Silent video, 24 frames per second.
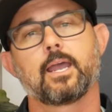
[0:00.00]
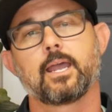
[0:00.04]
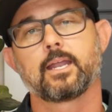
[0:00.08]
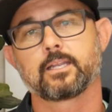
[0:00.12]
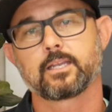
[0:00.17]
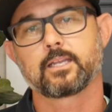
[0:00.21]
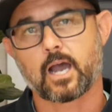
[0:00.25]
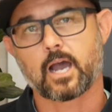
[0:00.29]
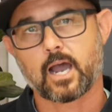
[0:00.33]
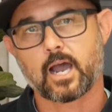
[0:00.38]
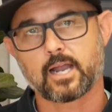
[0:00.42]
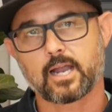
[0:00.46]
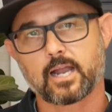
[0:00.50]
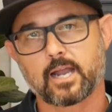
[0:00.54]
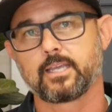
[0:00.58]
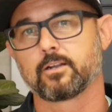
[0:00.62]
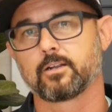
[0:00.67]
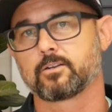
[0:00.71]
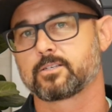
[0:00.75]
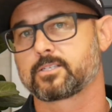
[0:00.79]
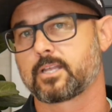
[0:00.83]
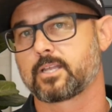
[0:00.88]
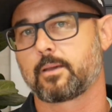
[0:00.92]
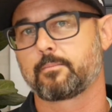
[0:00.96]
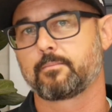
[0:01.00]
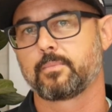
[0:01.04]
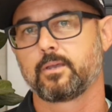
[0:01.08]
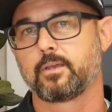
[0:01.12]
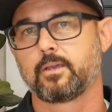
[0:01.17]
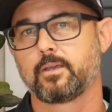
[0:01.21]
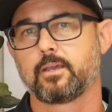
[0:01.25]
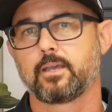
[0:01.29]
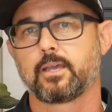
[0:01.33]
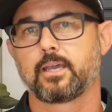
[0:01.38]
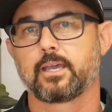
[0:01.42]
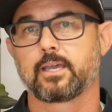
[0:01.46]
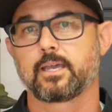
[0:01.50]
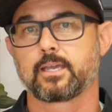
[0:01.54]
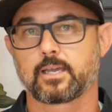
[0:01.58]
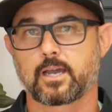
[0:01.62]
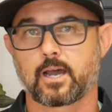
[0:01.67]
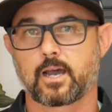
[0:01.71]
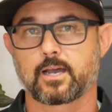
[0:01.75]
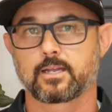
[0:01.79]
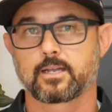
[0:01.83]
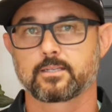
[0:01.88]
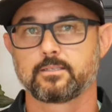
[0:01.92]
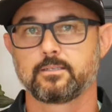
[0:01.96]
And God hears them, and
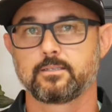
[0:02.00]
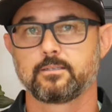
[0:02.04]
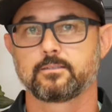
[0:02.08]
God